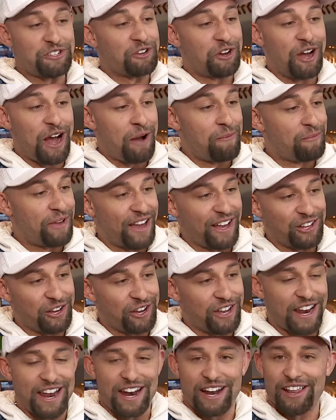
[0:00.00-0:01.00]
So I'm like
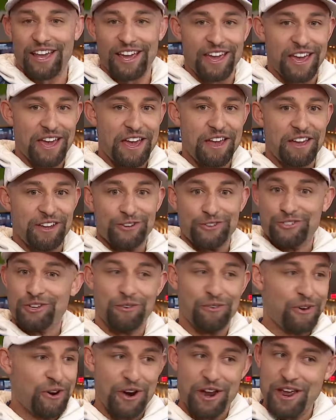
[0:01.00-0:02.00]
looking at it like, you're
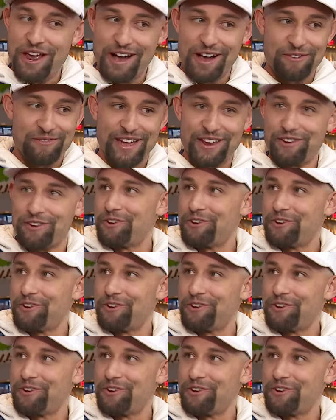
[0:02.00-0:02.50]
still very young, man.